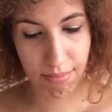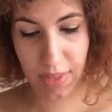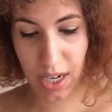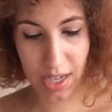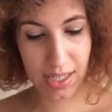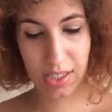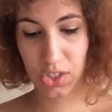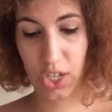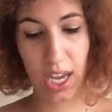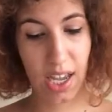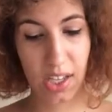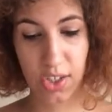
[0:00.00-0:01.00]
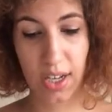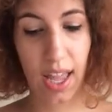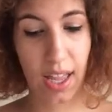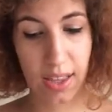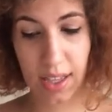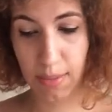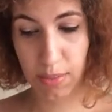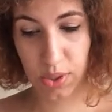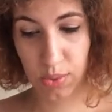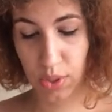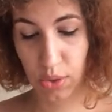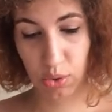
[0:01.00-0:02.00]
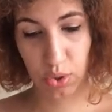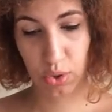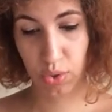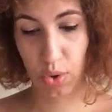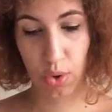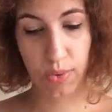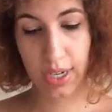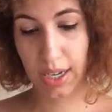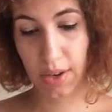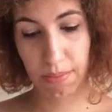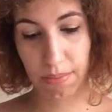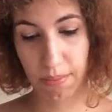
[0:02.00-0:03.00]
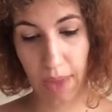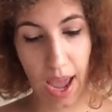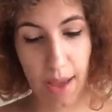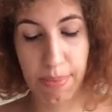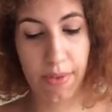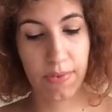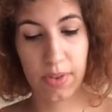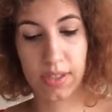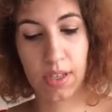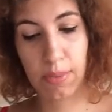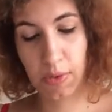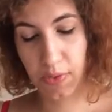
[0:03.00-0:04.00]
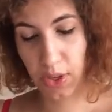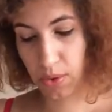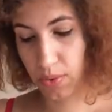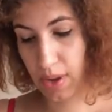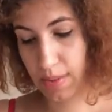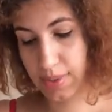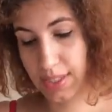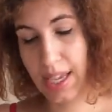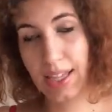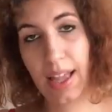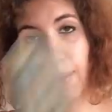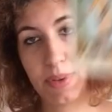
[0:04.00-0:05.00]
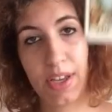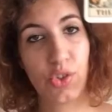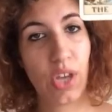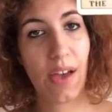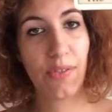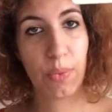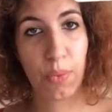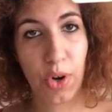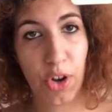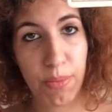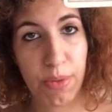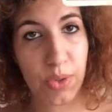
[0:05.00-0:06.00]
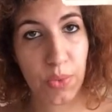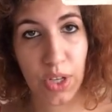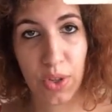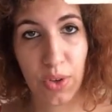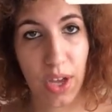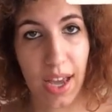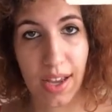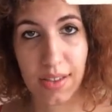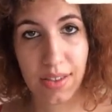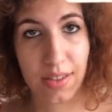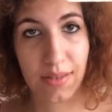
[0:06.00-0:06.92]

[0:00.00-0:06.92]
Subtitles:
There is change and ending between you two already happened for some of you. I'm saying that because you have the world between you guys.